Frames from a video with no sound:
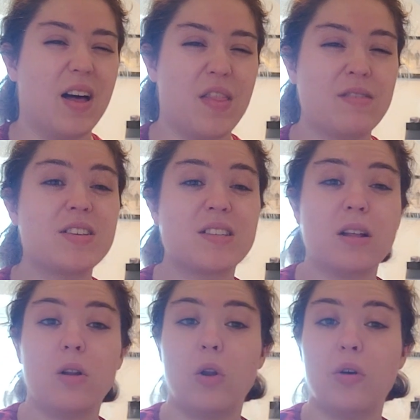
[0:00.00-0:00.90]
there is
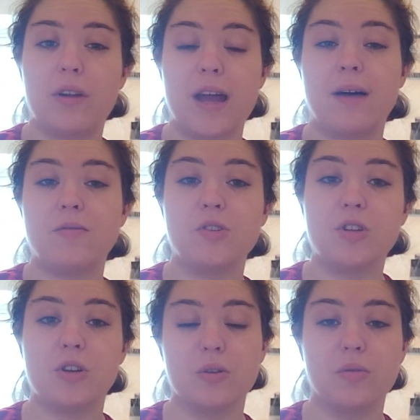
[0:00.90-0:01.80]
still a lot I have to
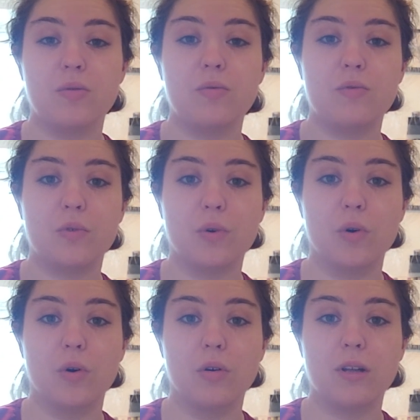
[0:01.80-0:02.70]
do
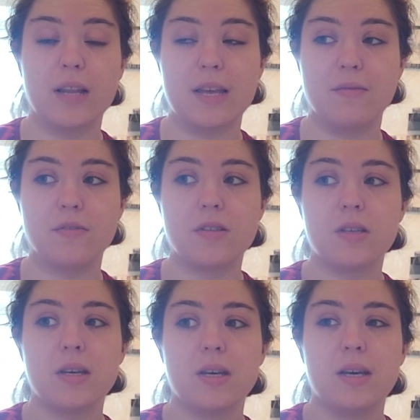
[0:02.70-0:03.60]
for Cleves.
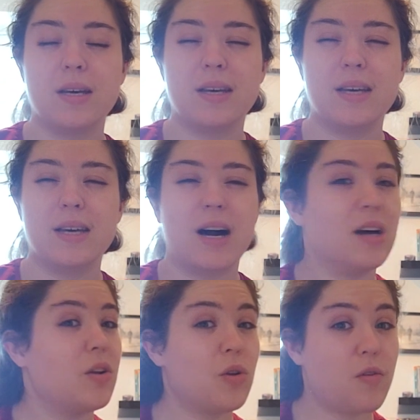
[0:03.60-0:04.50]
I
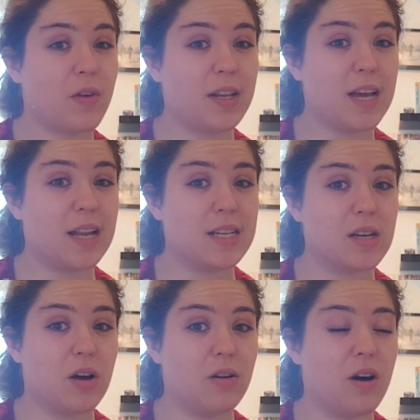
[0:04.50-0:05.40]
don't know if I'd get it
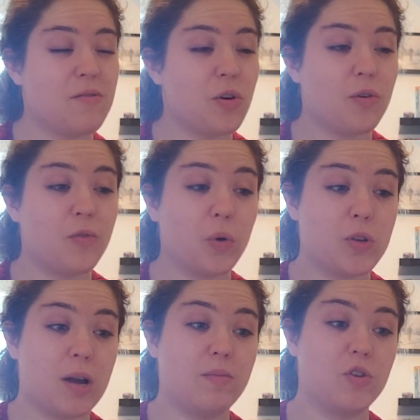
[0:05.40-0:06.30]
done. I've got a
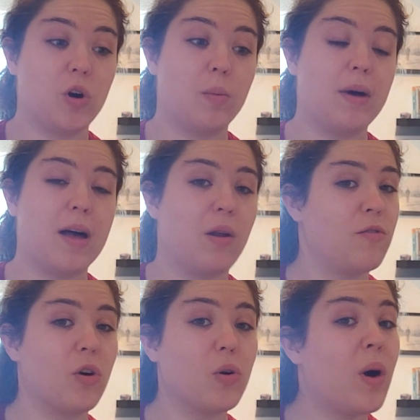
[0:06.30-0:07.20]
full-time job and I've
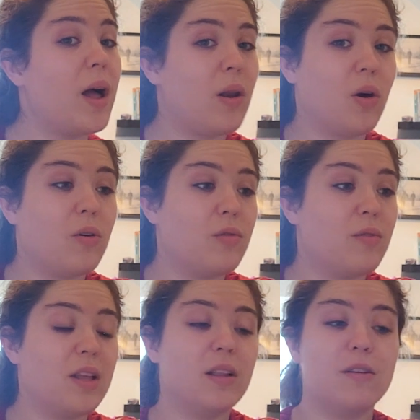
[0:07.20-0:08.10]
got quite a lot of
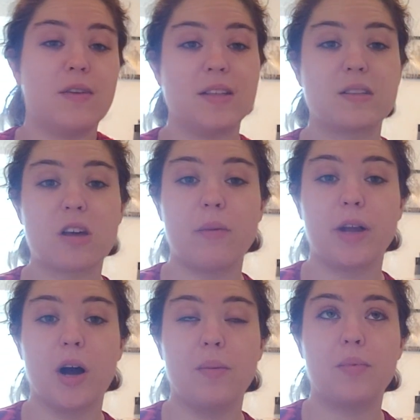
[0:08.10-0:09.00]
little events coming up